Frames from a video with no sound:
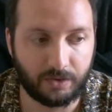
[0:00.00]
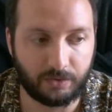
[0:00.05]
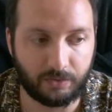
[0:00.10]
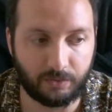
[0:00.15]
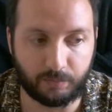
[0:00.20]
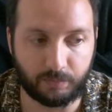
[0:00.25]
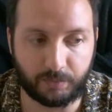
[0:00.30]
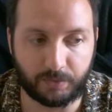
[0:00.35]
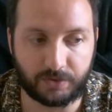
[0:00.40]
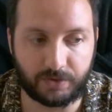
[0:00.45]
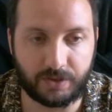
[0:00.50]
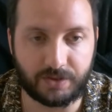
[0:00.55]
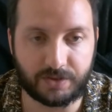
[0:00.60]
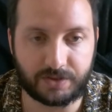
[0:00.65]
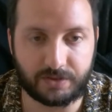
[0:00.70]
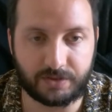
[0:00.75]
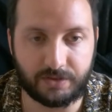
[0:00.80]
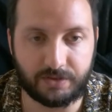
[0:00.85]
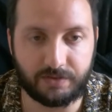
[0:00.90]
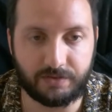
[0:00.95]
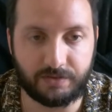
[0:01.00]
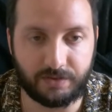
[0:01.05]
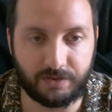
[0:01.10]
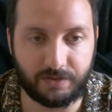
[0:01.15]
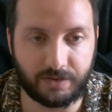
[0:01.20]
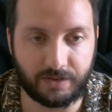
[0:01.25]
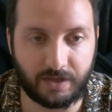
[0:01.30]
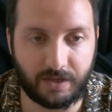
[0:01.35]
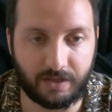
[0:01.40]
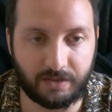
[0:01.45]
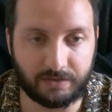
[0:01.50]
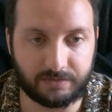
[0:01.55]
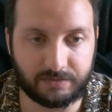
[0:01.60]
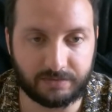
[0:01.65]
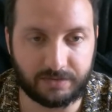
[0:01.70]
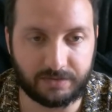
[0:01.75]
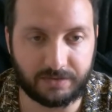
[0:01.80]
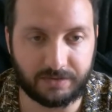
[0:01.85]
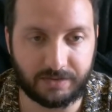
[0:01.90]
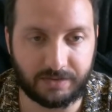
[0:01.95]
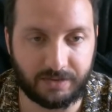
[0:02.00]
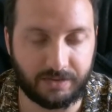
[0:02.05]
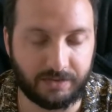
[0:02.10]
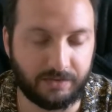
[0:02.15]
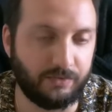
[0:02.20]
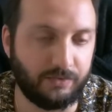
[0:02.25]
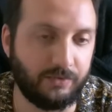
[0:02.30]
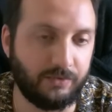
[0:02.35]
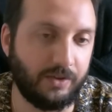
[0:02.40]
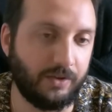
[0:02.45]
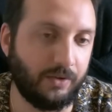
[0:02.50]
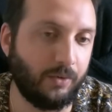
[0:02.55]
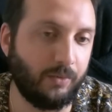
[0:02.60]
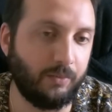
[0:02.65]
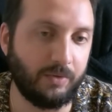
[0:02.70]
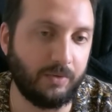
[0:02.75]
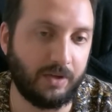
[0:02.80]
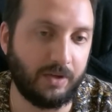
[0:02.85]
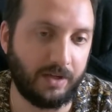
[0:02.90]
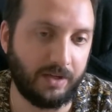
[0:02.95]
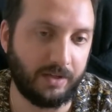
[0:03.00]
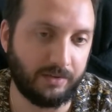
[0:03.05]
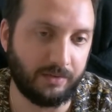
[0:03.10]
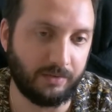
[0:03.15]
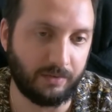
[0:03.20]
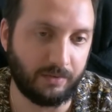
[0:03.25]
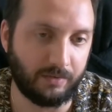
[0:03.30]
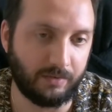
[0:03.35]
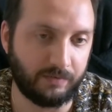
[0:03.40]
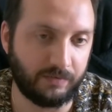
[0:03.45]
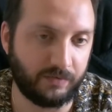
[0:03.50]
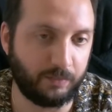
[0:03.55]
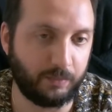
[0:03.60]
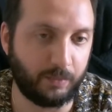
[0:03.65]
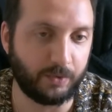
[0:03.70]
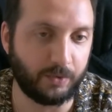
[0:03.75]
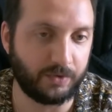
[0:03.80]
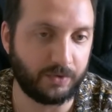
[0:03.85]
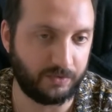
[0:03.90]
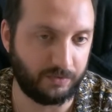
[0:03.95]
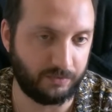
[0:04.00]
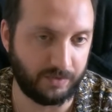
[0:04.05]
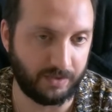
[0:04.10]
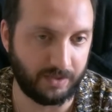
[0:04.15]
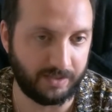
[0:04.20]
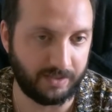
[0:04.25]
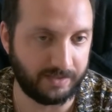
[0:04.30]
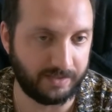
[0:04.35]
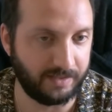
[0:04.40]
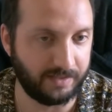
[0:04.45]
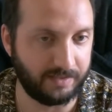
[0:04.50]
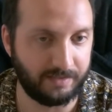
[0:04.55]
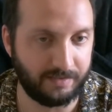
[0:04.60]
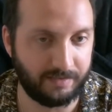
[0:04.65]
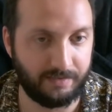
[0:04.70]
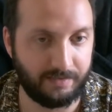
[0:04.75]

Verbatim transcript: could potentially turn Algorand into the homeland of sport-related